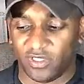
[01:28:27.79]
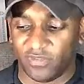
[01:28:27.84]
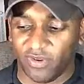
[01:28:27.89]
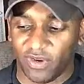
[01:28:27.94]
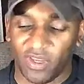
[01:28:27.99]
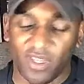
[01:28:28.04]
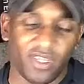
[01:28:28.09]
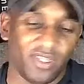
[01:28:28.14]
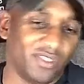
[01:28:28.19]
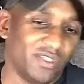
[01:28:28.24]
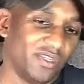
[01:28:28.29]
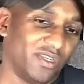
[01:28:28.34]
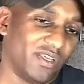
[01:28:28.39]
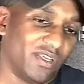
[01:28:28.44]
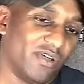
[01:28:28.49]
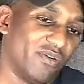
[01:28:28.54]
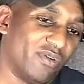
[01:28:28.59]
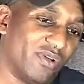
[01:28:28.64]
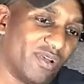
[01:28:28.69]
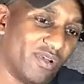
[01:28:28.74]
It's very easy
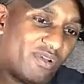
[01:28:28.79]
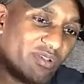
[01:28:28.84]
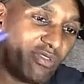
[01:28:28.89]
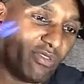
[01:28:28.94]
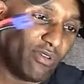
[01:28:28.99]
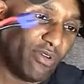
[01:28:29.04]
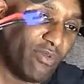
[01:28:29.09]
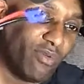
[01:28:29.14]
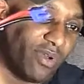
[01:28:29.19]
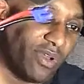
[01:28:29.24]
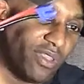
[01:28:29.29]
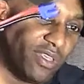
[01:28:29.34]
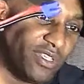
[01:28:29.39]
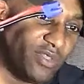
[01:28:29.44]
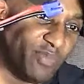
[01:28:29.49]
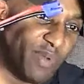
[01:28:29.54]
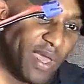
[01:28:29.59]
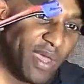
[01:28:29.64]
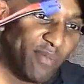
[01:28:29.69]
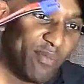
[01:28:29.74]
to go in there and throw one of
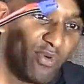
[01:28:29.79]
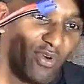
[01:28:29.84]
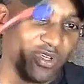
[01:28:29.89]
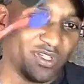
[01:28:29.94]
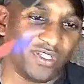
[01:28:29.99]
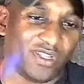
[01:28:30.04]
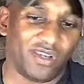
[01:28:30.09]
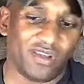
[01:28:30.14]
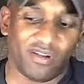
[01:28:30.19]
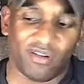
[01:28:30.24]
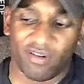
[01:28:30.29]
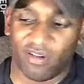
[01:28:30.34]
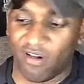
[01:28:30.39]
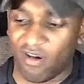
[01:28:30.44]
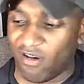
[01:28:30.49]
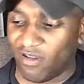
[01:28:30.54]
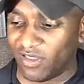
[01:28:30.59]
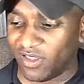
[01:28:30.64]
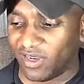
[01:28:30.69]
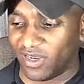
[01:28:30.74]
these bad boys in there and
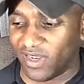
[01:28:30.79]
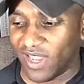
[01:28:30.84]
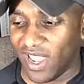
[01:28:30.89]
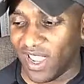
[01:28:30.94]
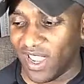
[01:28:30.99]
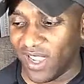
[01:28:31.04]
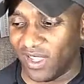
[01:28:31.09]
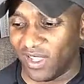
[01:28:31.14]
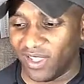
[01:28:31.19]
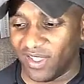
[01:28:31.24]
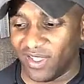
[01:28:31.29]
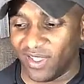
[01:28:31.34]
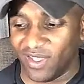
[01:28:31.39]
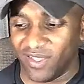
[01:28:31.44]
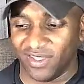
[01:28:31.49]
call it a day.